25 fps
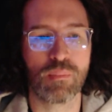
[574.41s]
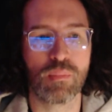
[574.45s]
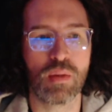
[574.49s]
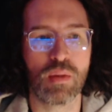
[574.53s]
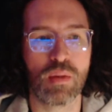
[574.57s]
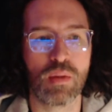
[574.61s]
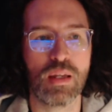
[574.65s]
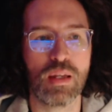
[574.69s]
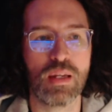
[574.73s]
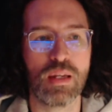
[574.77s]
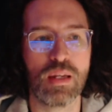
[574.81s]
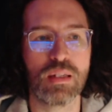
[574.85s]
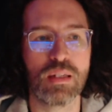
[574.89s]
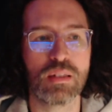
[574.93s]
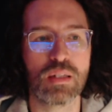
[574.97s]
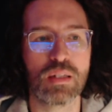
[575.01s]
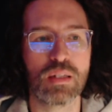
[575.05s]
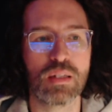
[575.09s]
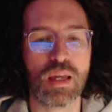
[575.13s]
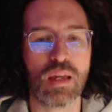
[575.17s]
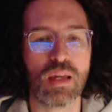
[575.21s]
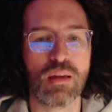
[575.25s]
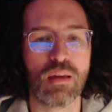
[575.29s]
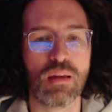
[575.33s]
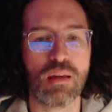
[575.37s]
It is
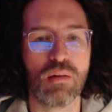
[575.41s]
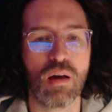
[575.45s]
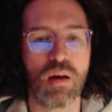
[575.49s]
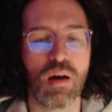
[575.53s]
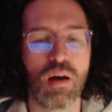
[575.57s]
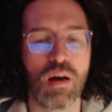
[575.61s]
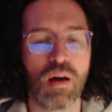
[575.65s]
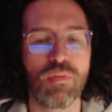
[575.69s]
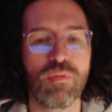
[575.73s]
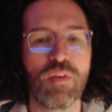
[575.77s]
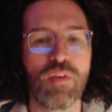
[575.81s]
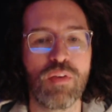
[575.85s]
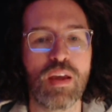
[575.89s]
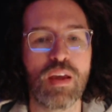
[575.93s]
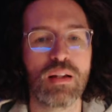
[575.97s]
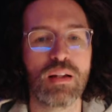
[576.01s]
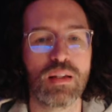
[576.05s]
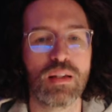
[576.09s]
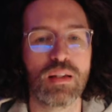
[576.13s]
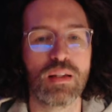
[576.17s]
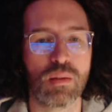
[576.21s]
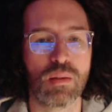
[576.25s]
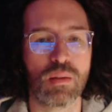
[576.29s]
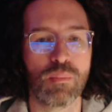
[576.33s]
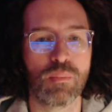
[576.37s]
a
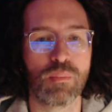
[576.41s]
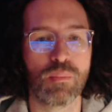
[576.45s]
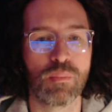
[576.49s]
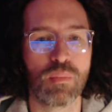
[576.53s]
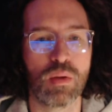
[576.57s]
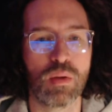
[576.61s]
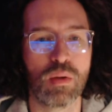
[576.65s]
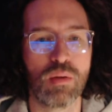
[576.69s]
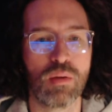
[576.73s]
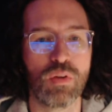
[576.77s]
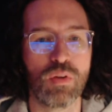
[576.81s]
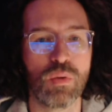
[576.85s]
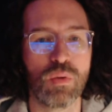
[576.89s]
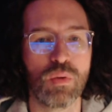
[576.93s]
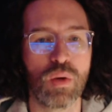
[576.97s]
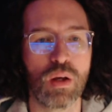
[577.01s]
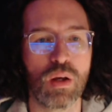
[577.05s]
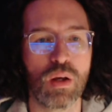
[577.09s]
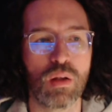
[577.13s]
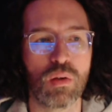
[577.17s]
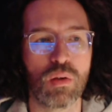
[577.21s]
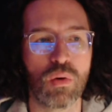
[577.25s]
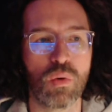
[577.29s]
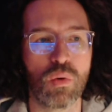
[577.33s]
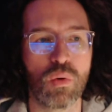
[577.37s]
fatalism, if you
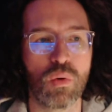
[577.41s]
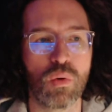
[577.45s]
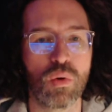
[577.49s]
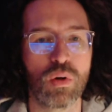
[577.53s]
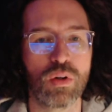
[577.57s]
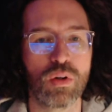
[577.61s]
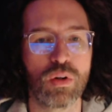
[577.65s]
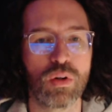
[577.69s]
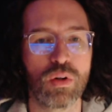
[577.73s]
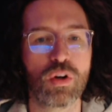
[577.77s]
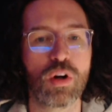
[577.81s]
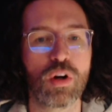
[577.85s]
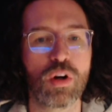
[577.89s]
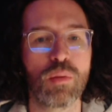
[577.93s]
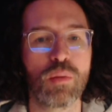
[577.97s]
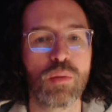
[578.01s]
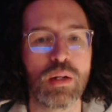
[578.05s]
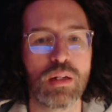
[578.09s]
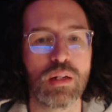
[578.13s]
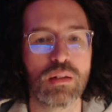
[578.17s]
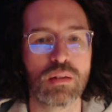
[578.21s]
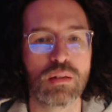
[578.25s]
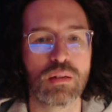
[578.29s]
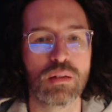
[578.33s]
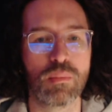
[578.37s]
will, or
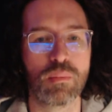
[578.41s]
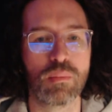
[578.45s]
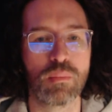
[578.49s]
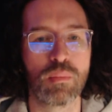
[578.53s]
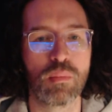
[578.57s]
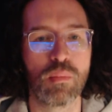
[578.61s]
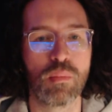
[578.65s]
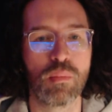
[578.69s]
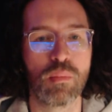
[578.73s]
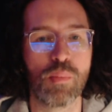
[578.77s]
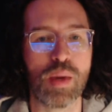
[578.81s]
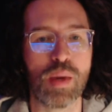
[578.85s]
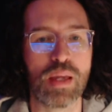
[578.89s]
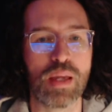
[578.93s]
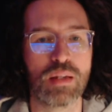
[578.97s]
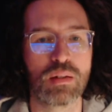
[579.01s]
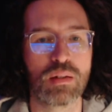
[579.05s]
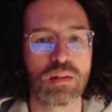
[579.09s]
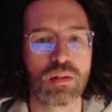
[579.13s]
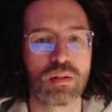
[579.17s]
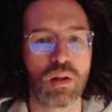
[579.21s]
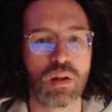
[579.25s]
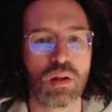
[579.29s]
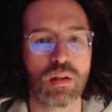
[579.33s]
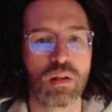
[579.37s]
determinism
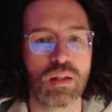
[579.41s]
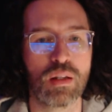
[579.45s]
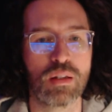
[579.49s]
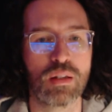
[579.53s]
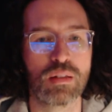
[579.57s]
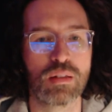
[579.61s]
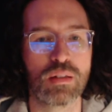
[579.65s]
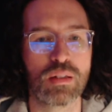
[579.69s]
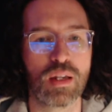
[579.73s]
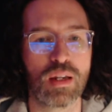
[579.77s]
based on this.